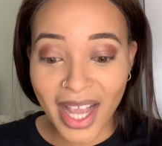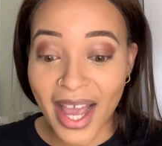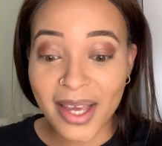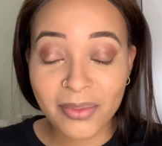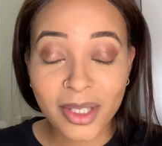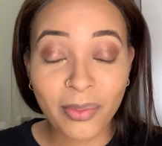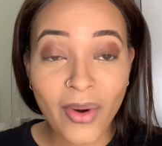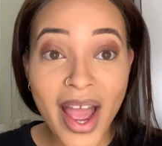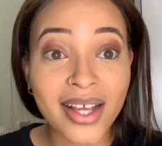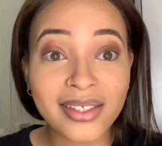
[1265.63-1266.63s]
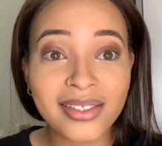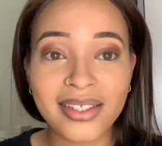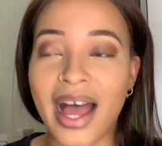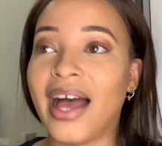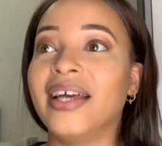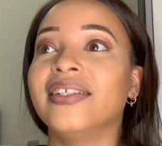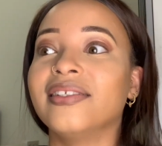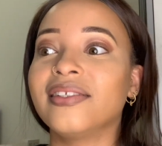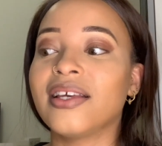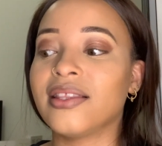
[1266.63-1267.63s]
I'm depressed.
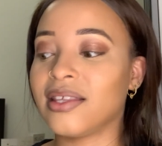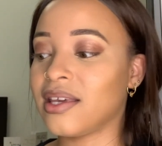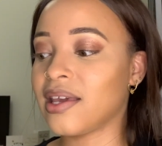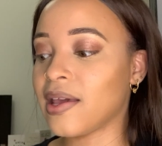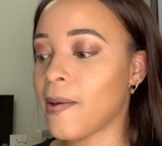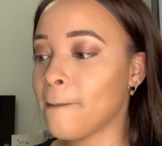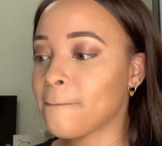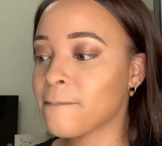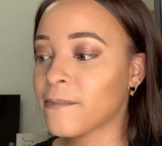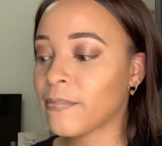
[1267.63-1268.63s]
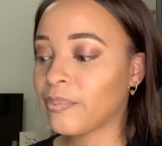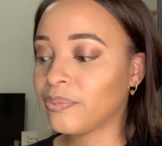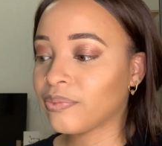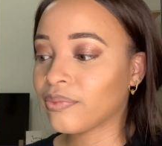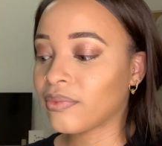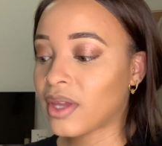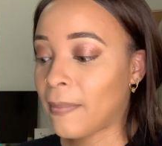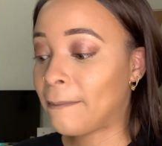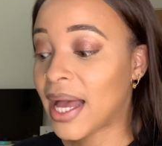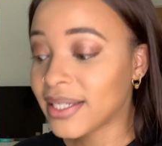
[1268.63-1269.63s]
And the
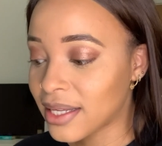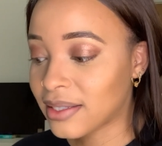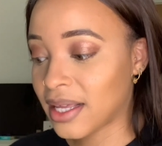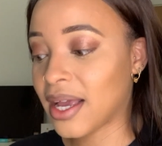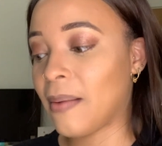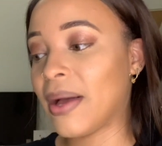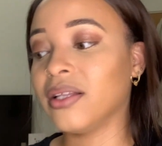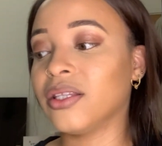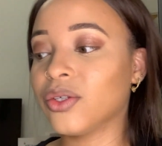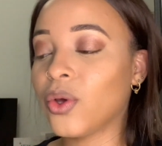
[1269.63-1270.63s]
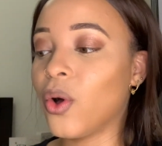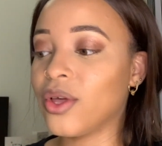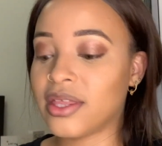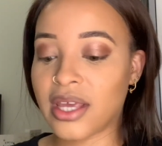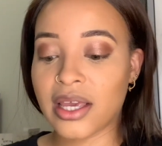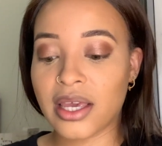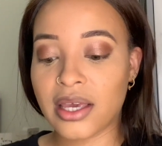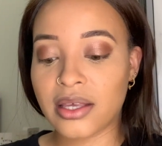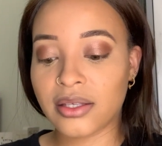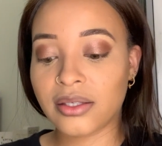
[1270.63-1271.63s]
maddest thing about this whole thing
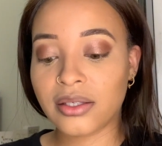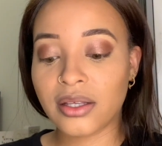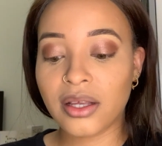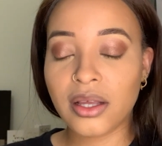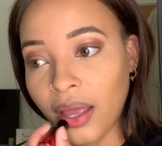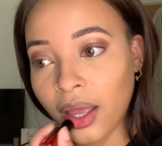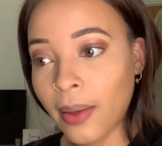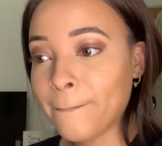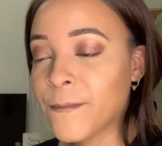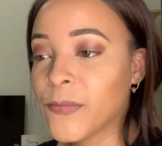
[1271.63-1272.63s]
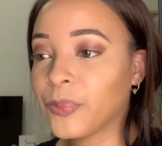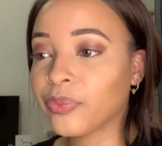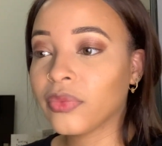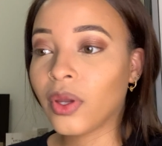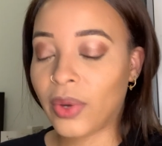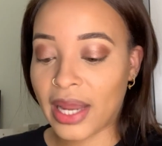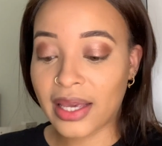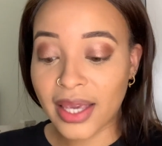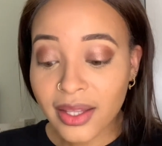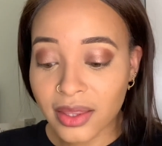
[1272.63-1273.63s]
is, when I
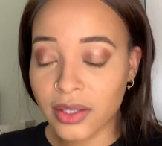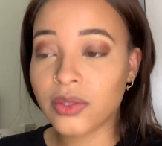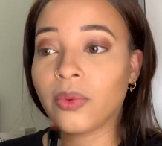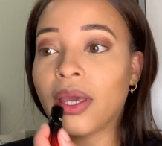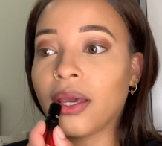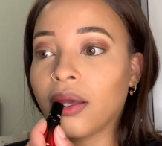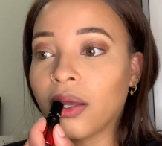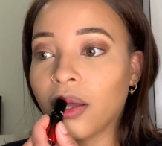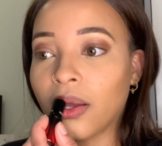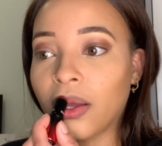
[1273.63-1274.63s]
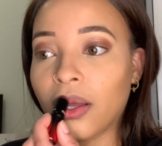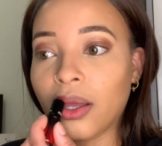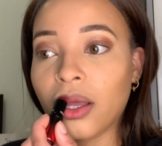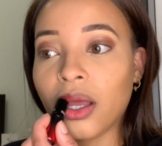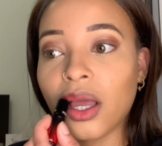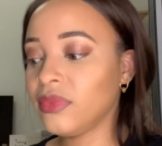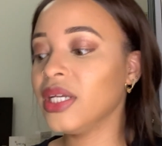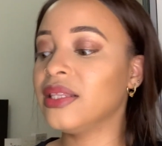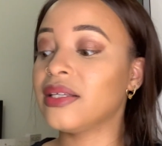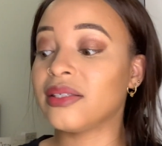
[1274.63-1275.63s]
get this way,
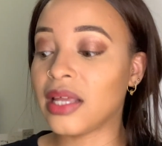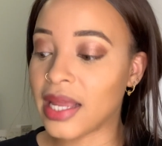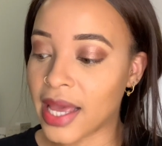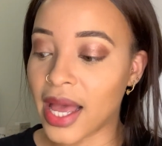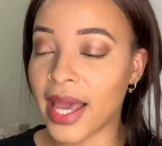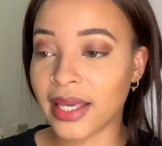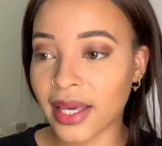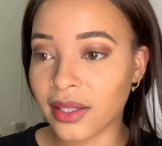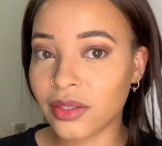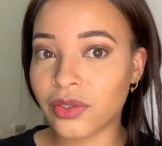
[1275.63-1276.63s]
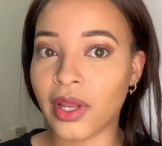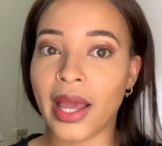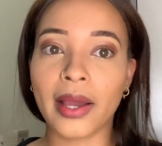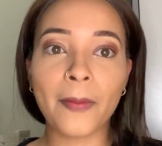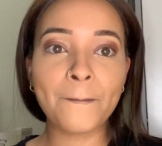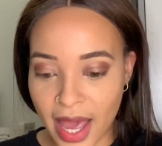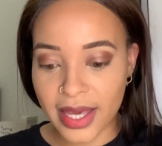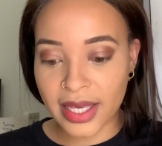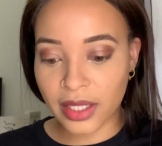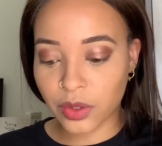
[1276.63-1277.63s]
the sillier I get. So like, I
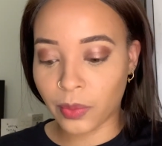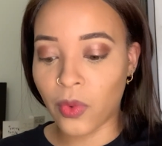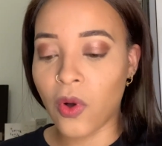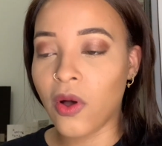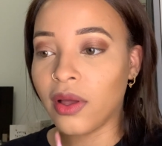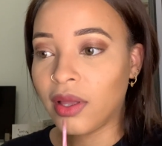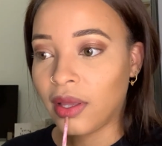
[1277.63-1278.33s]
get more